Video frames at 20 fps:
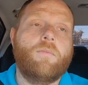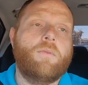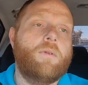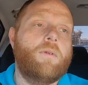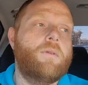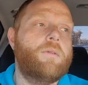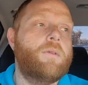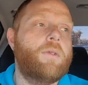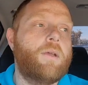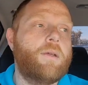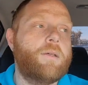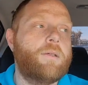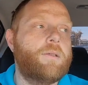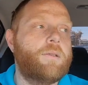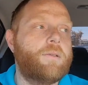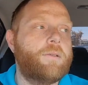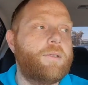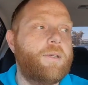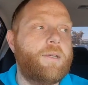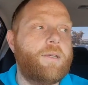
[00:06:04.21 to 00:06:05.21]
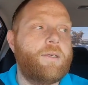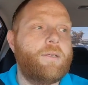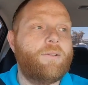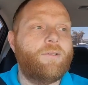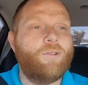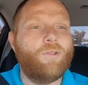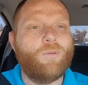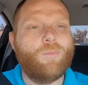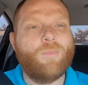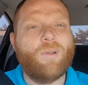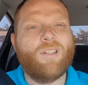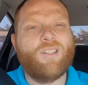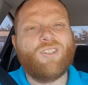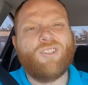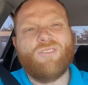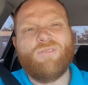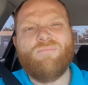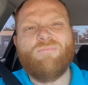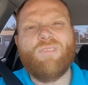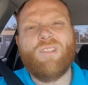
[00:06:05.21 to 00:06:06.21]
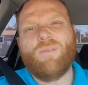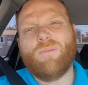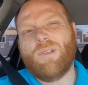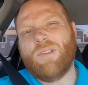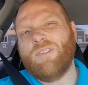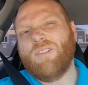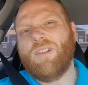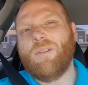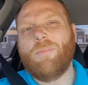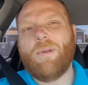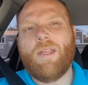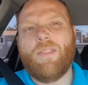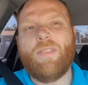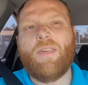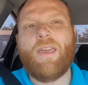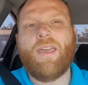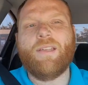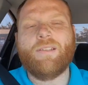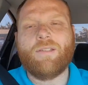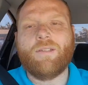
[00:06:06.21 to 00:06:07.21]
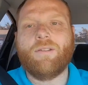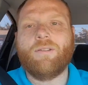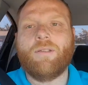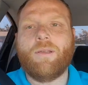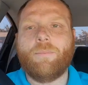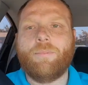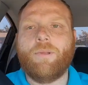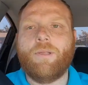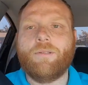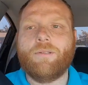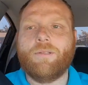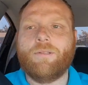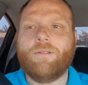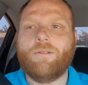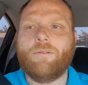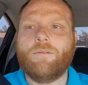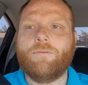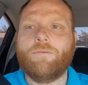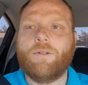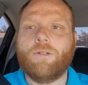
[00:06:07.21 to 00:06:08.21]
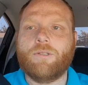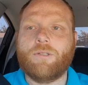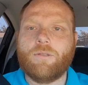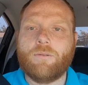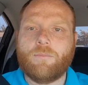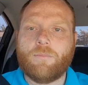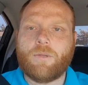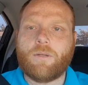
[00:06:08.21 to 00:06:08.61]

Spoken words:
I'm not going to say too much specifically about that since that place is still in function.